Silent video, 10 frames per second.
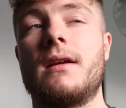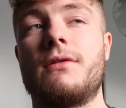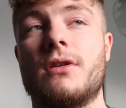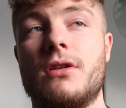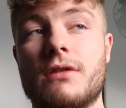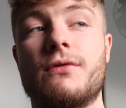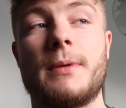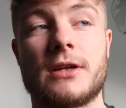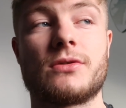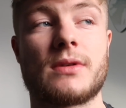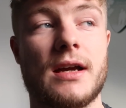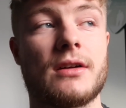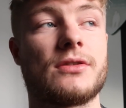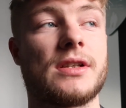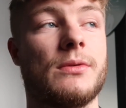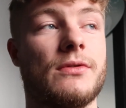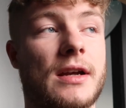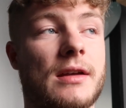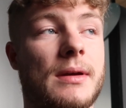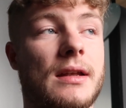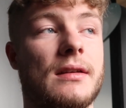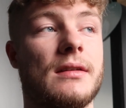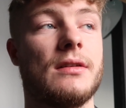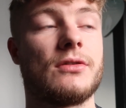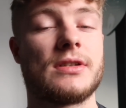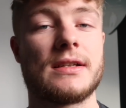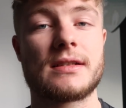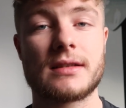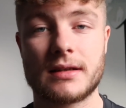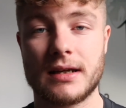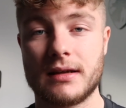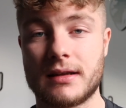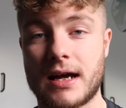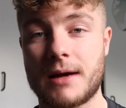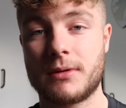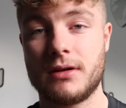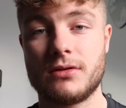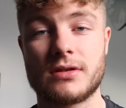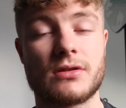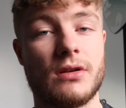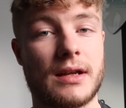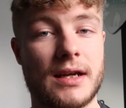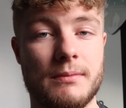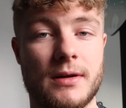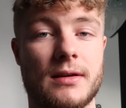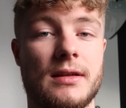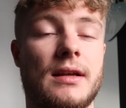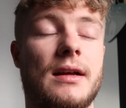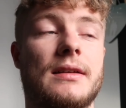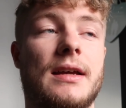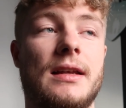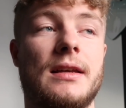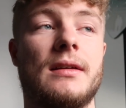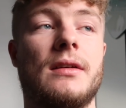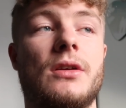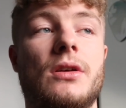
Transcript: looking for pictures with characters, I would recommend, there's this thing, the app they use called Line Bertie, that'll tell you